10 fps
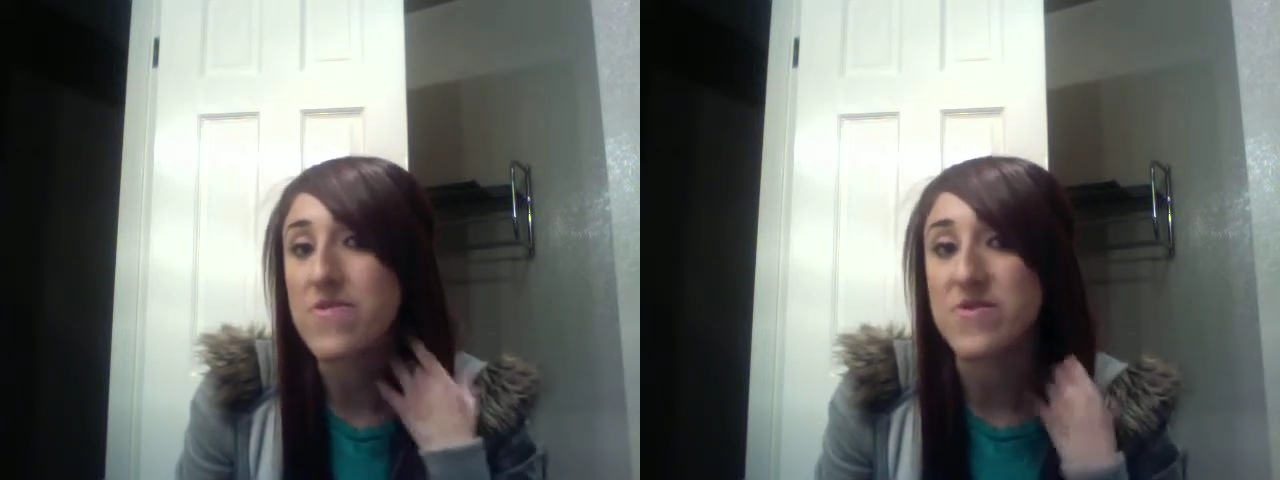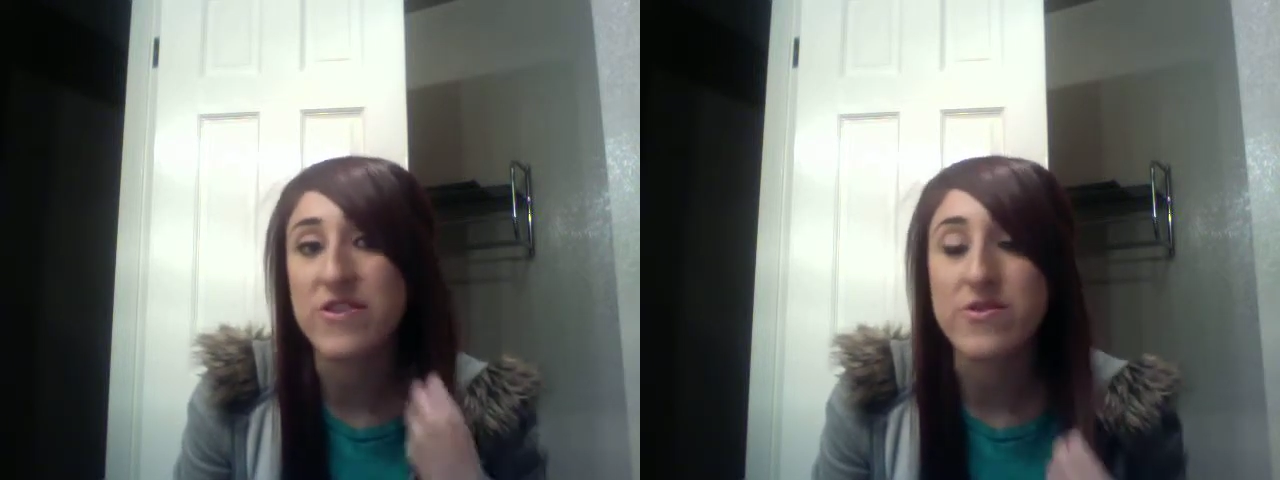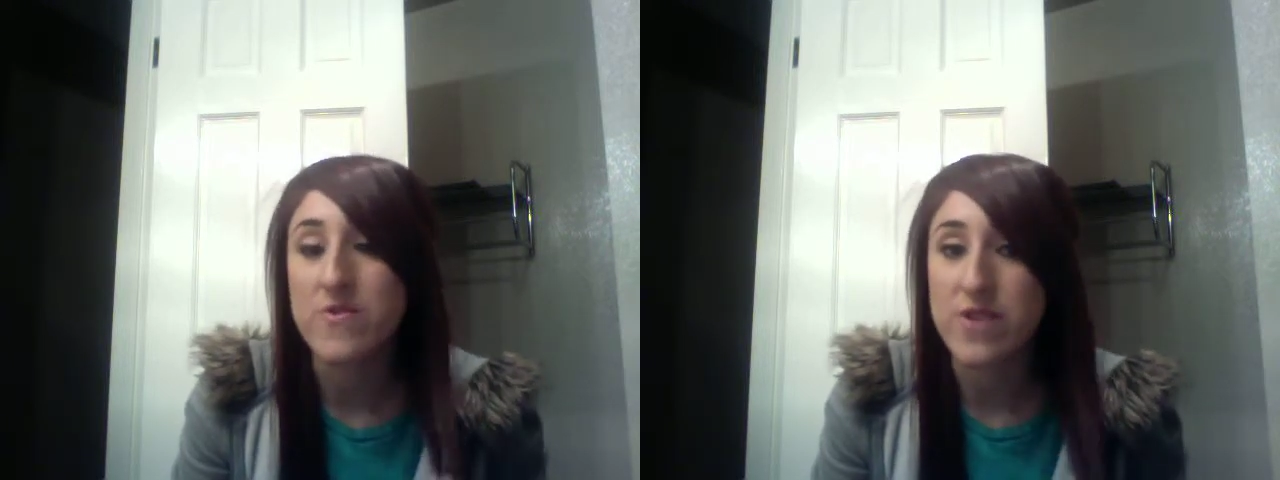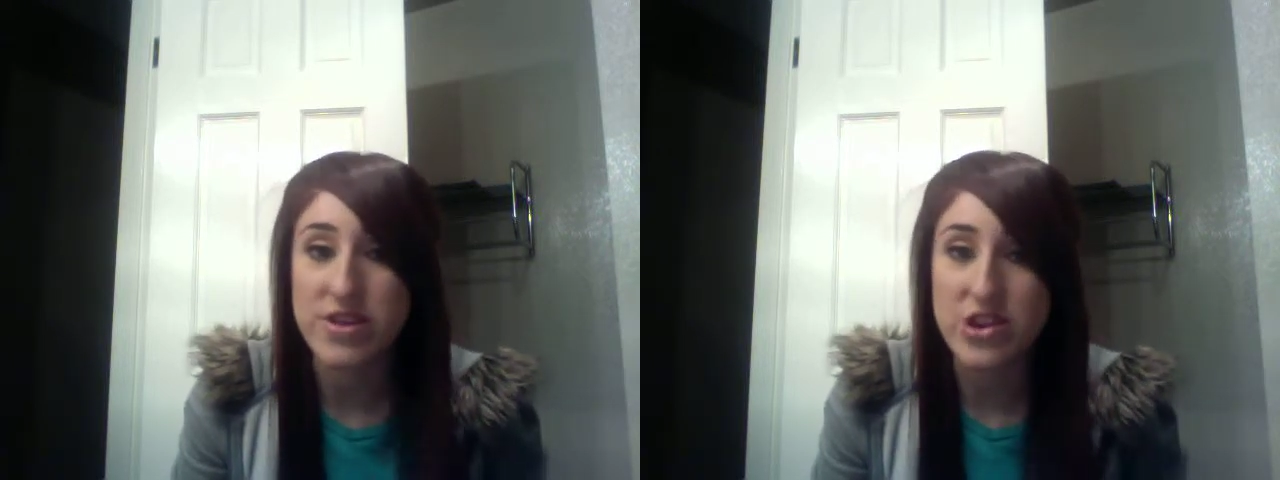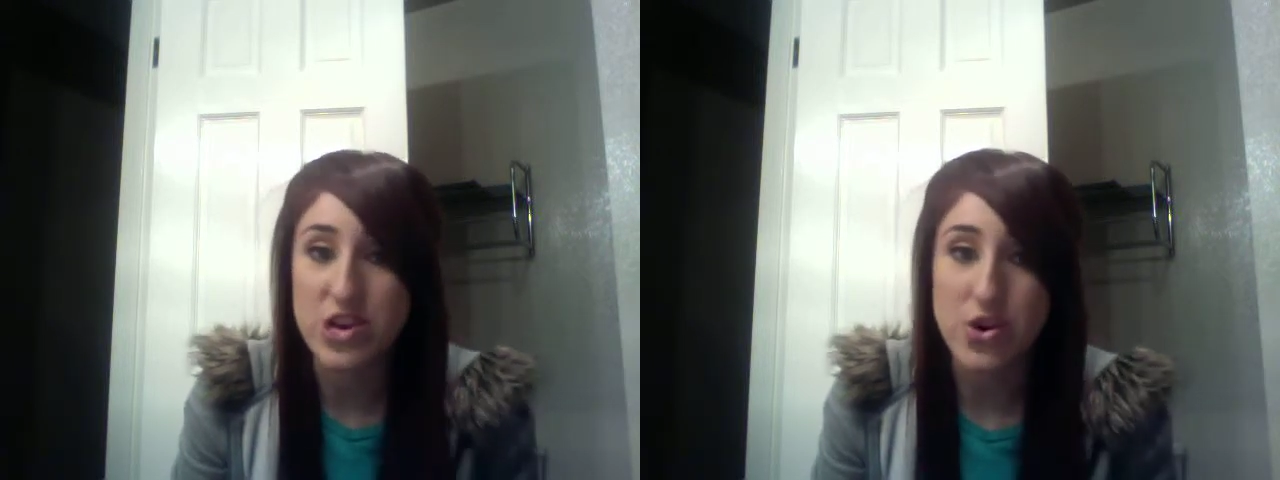which I don't like
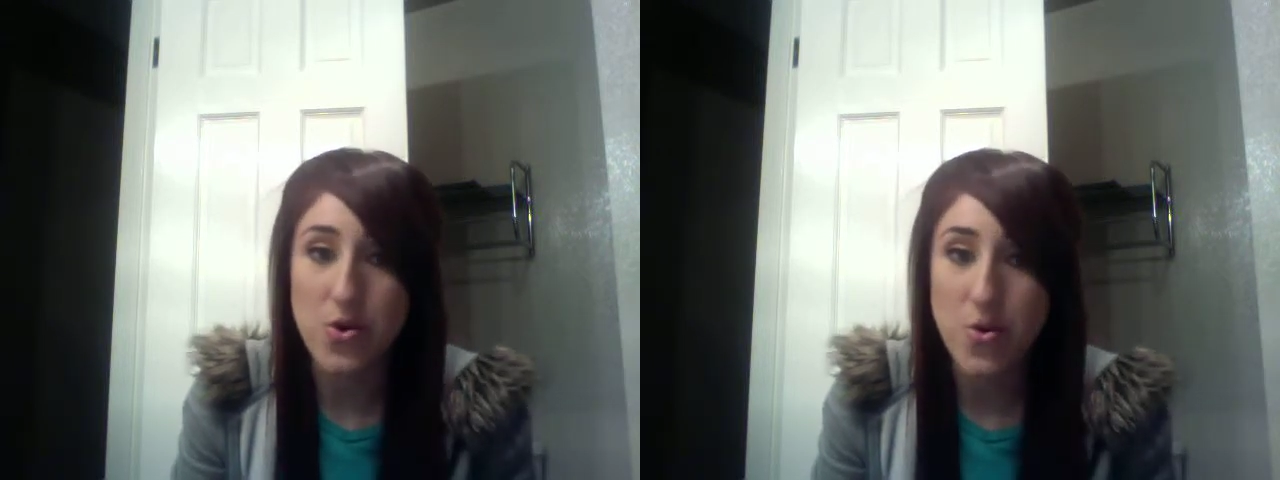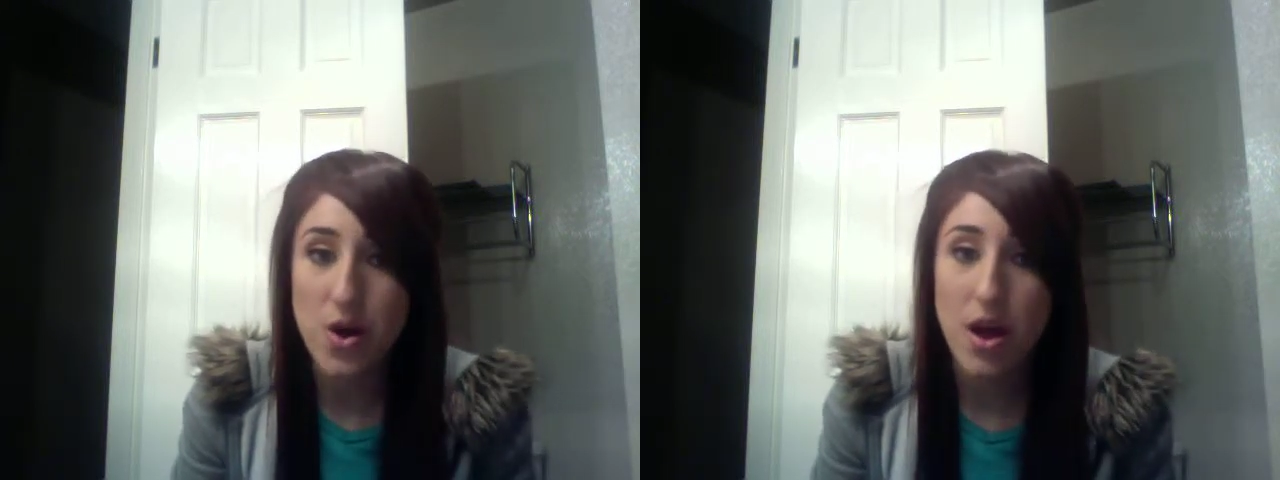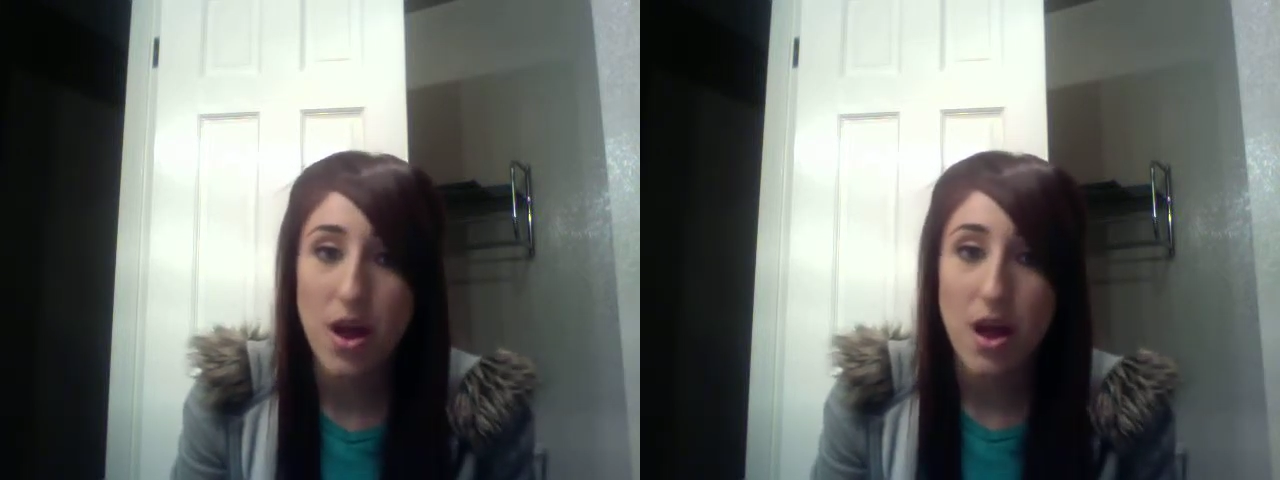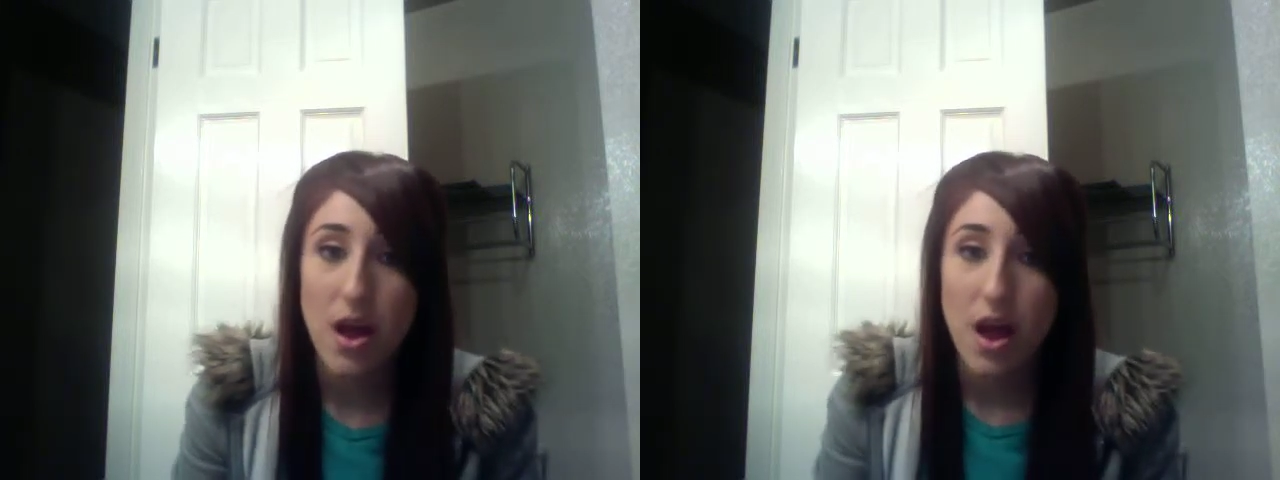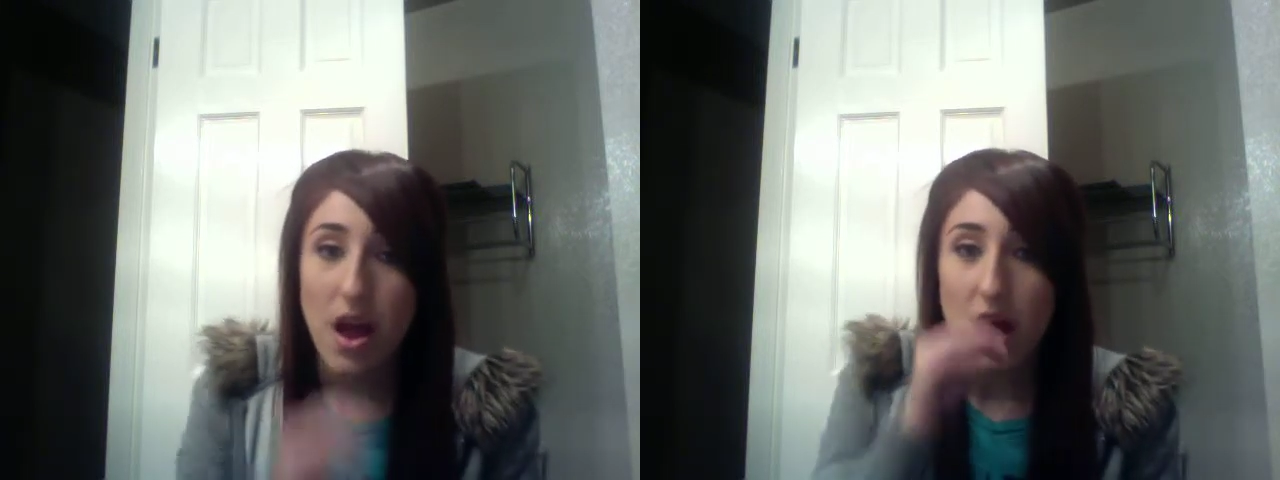to show.
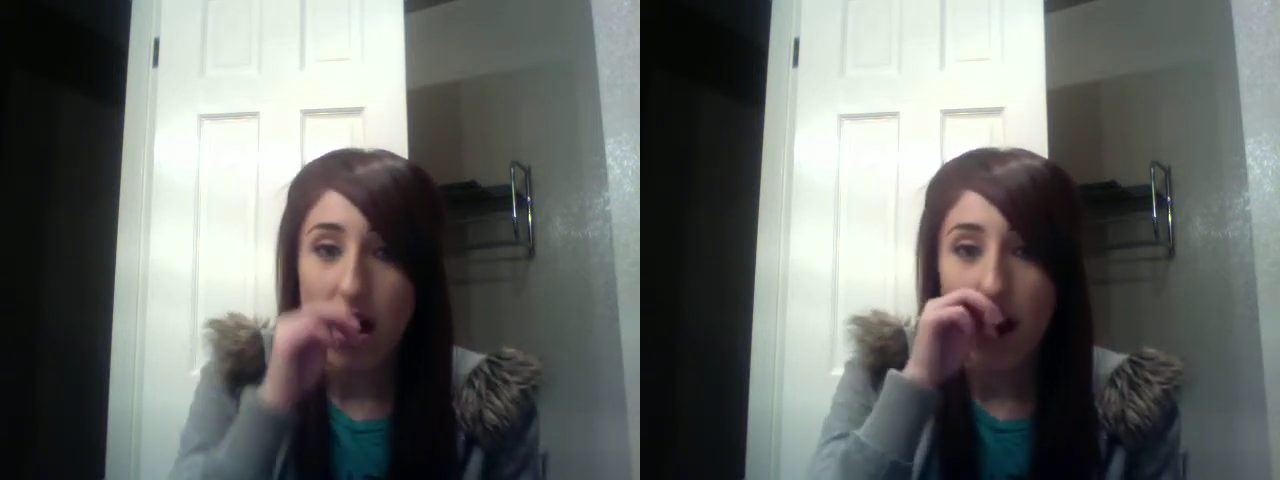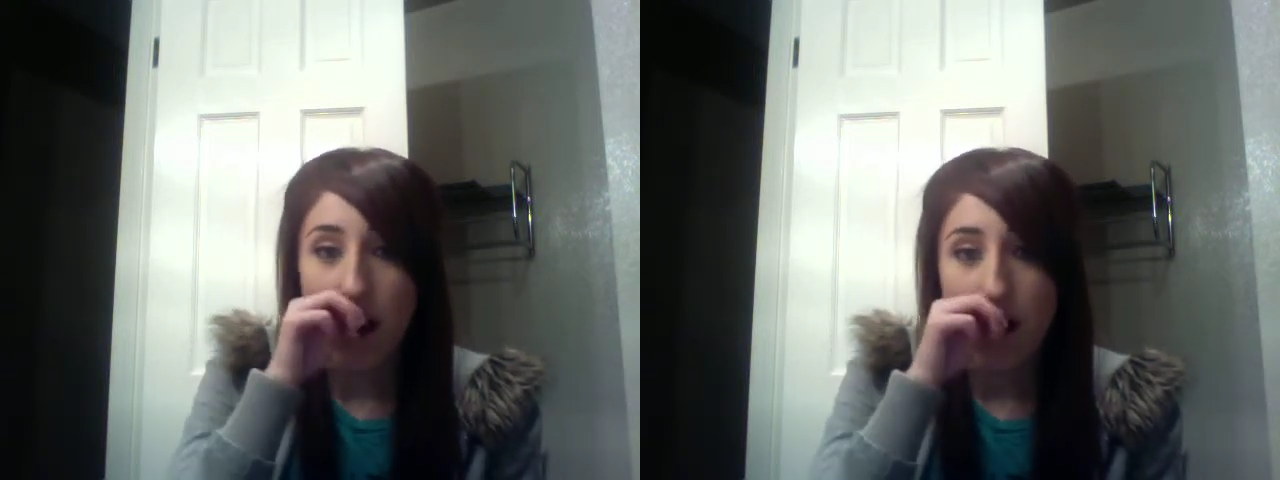I